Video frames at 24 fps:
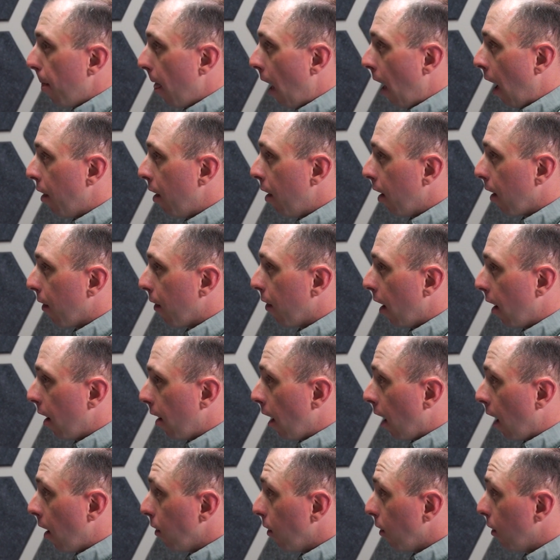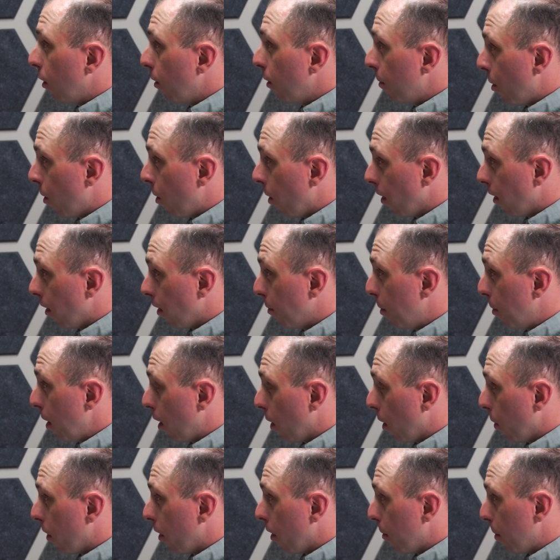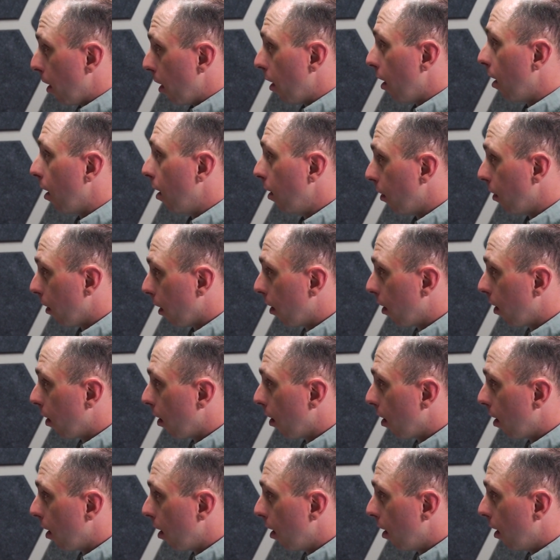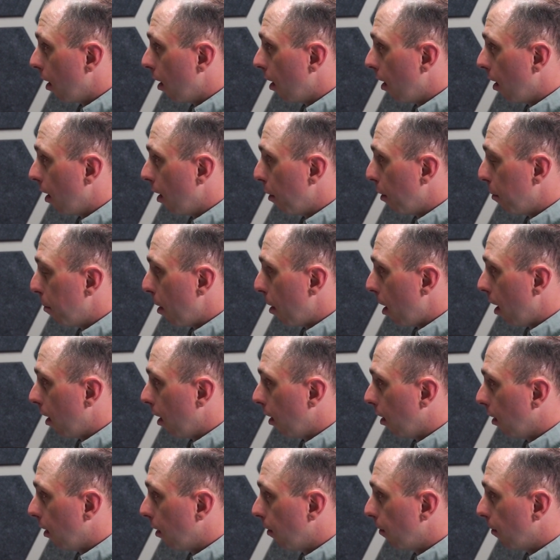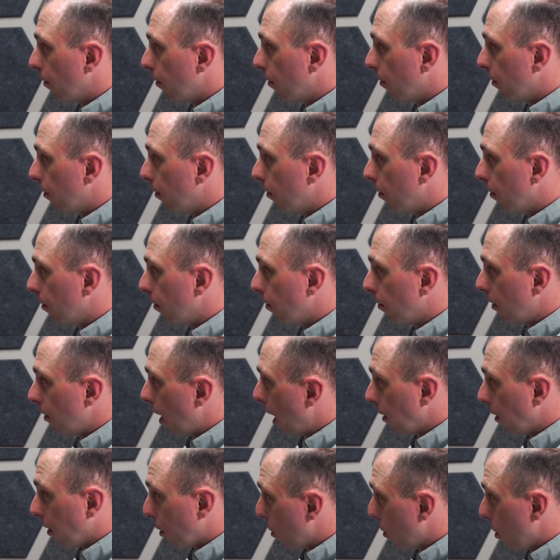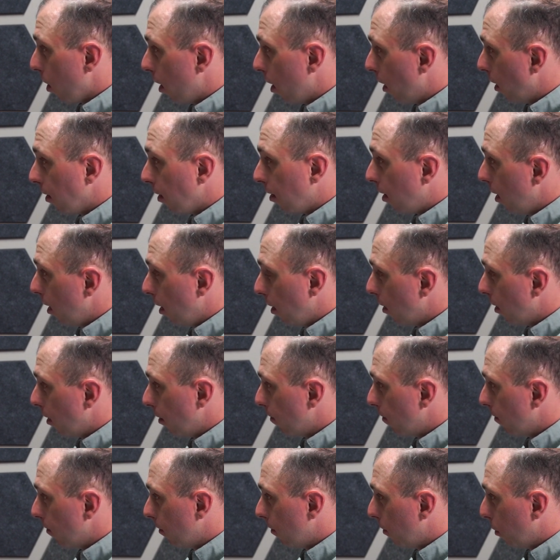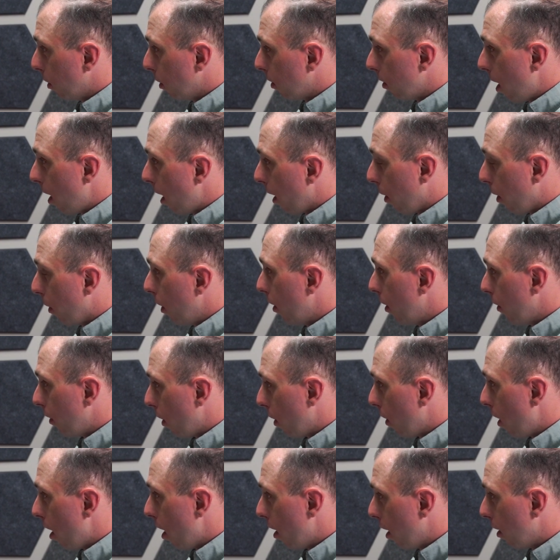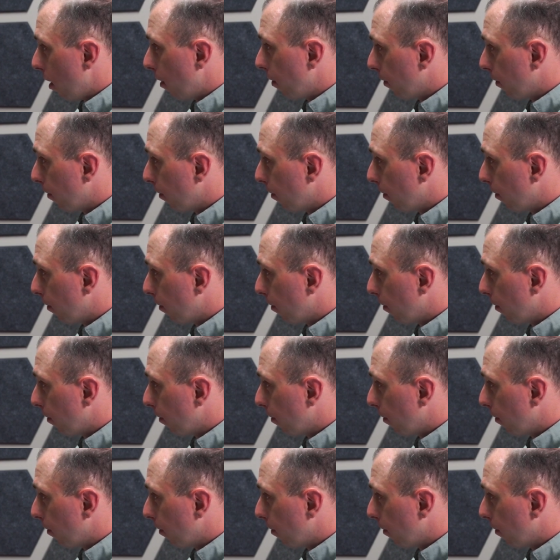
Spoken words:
I think if they had gotten 2 more, the speaker would have been the 100th. But as it was, he was not going to vote on it.